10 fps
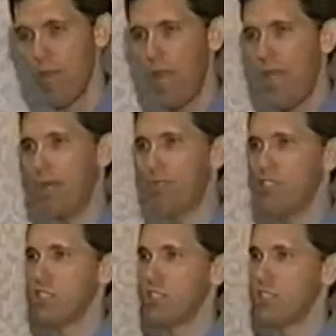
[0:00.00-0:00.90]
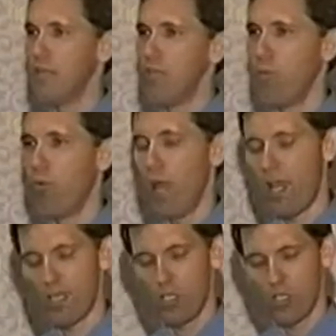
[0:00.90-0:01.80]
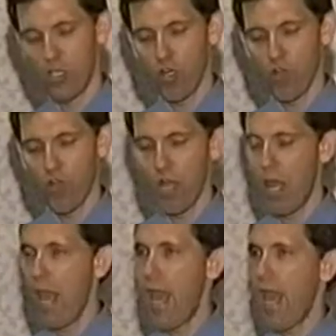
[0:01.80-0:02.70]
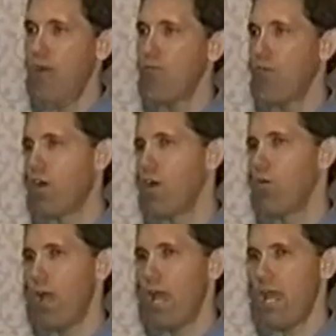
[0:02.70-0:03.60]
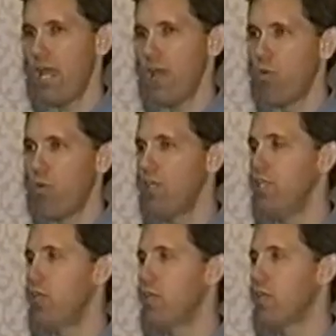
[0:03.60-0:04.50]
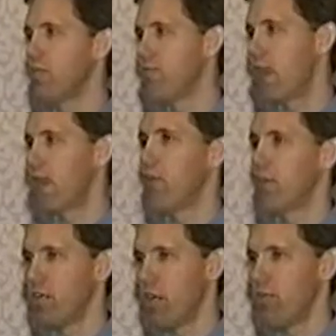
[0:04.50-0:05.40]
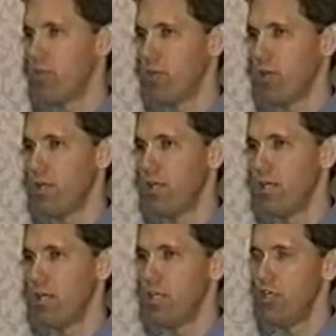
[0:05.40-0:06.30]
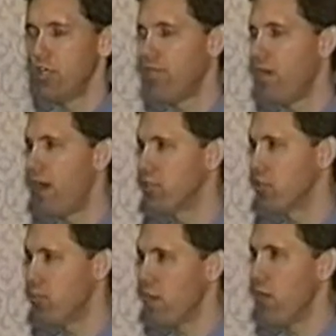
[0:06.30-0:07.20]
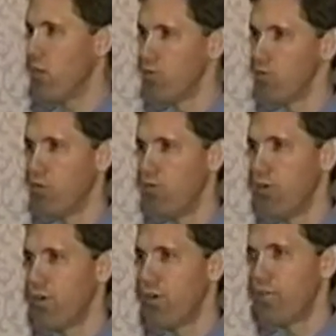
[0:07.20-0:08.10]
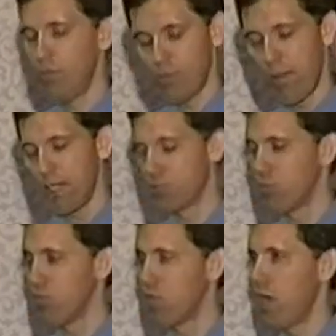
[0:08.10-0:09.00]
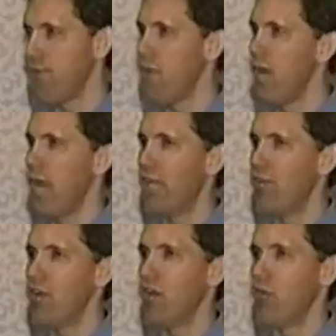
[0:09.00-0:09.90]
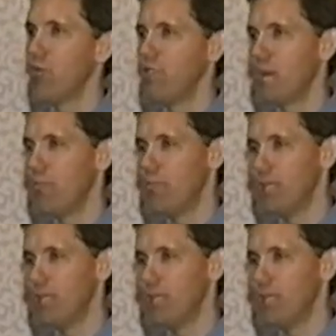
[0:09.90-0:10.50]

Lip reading: And it was just a simple way to determine how far away one unit could fire on another unit. You could fire so many holes over, and you could measure those off, and you didn't always have to be